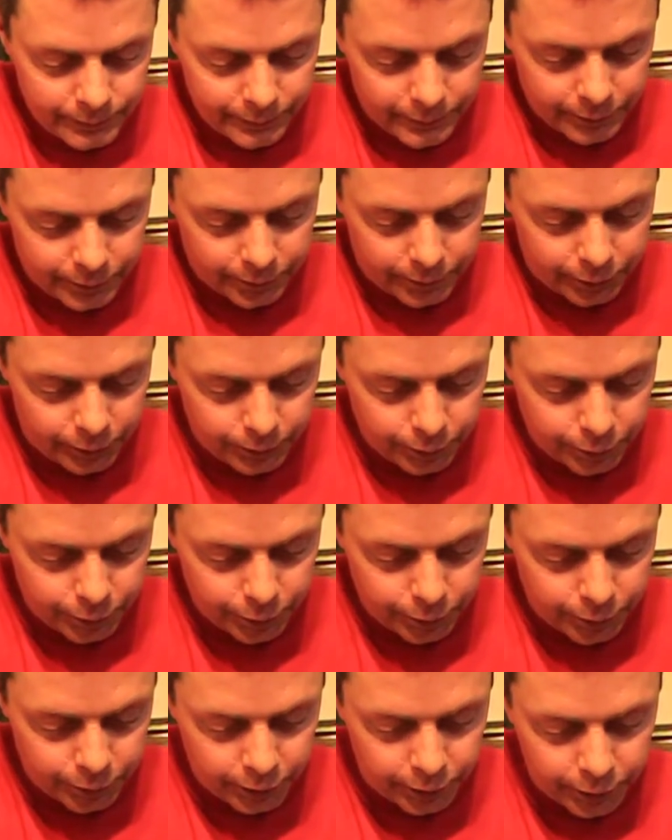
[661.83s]
same as
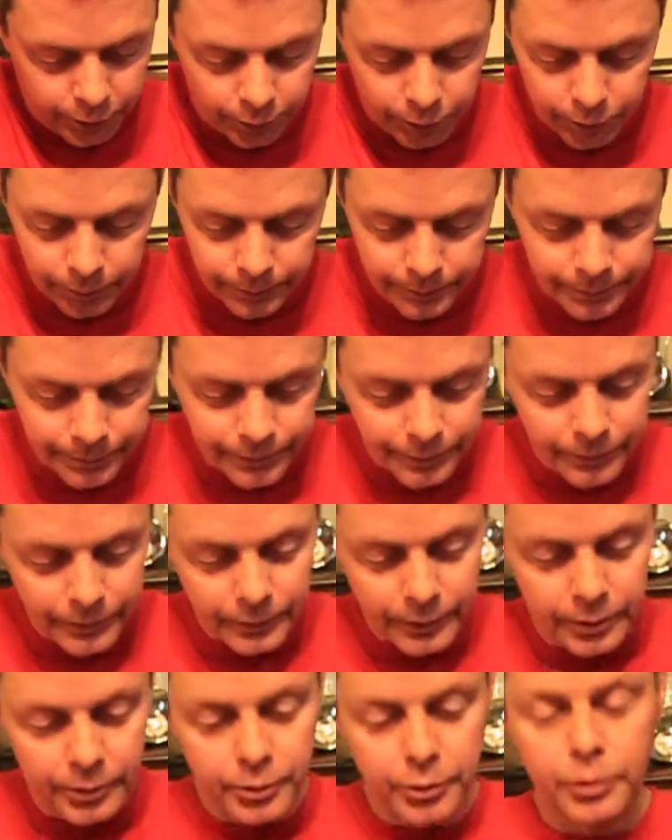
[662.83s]
the AR,
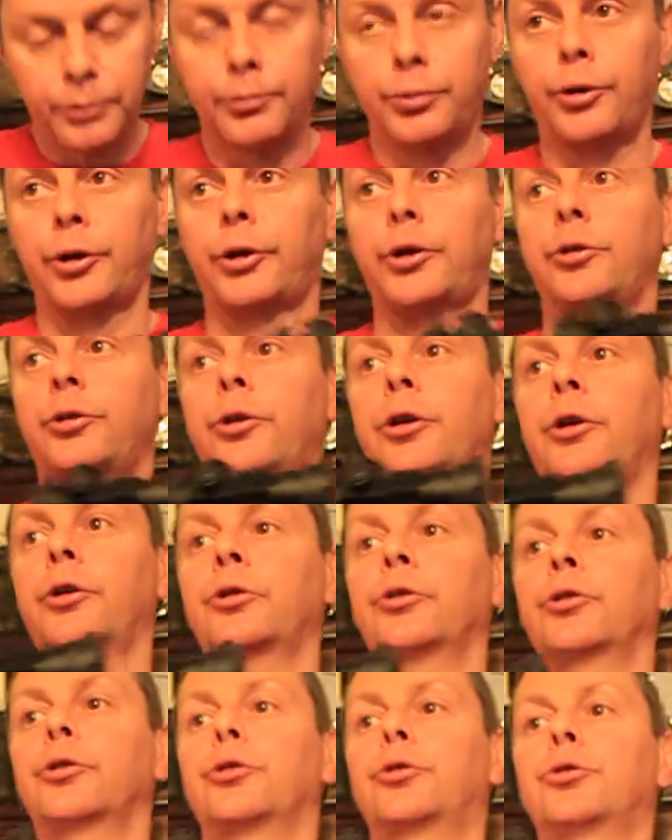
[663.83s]
you can break it down
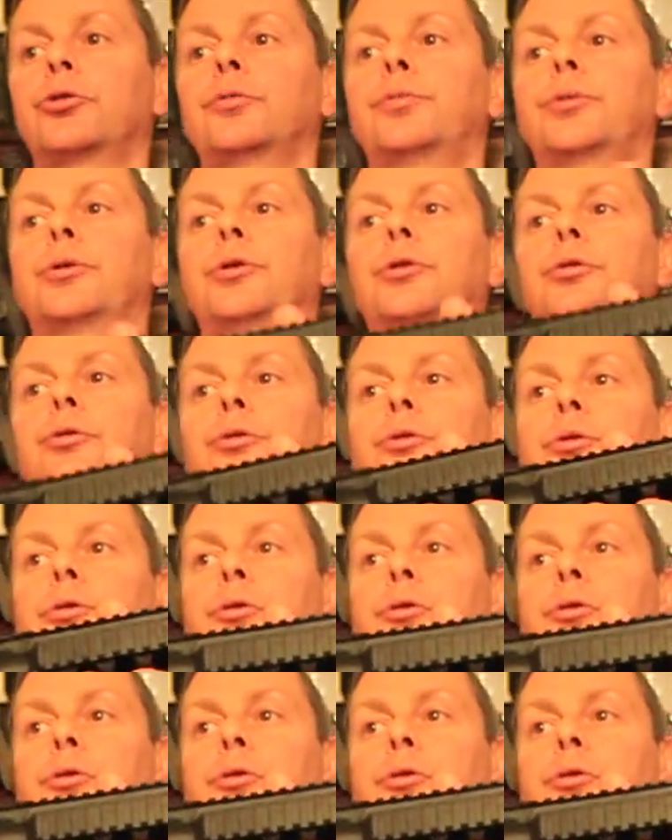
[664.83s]
into two pieces,